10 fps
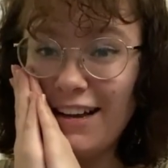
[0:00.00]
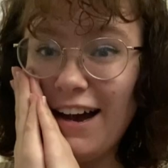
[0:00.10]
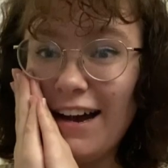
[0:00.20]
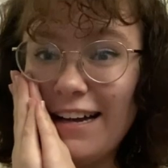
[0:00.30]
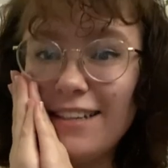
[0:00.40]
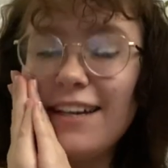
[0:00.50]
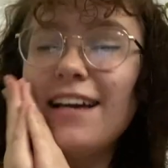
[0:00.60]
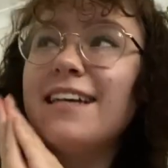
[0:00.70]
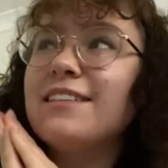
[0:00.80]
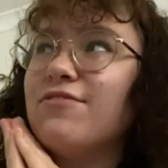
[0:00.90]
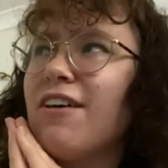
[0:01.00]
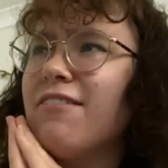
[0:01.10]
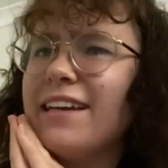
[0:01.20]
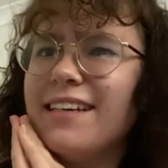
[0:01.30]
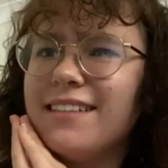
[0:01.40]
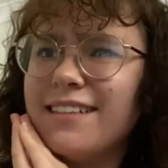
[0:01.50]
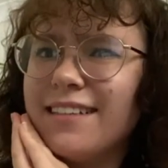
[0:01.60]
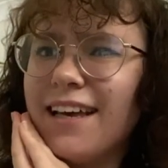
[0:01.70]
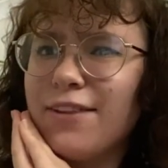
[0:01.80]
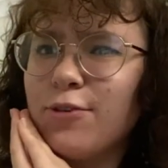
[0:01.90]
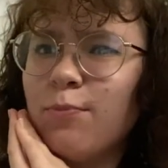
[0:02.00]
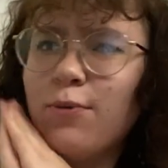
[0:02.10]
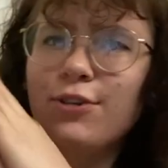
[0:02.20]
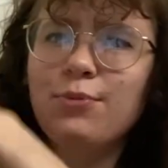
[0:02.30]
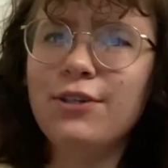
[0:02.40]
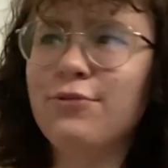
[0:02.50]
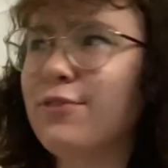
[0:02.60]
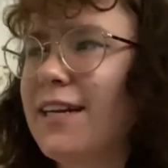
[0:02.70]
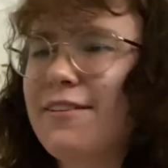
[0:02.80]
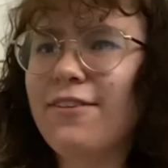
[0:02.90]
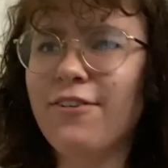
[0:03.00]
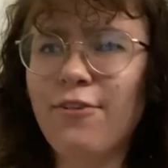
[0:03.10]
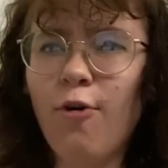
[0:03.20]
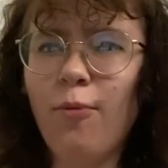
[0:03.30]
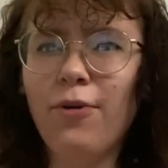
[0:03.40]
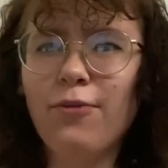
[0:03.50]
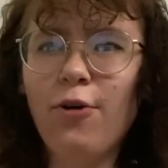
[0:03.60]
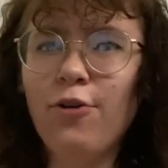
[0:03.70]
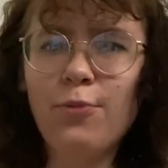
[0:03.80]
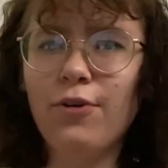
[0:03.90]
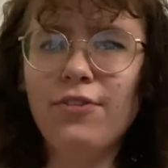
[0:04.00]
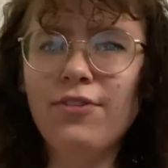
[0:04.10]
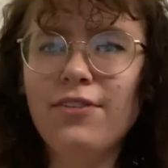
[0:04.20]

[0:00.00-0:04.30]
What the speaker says: it's very easy to get through books when you read on Audible.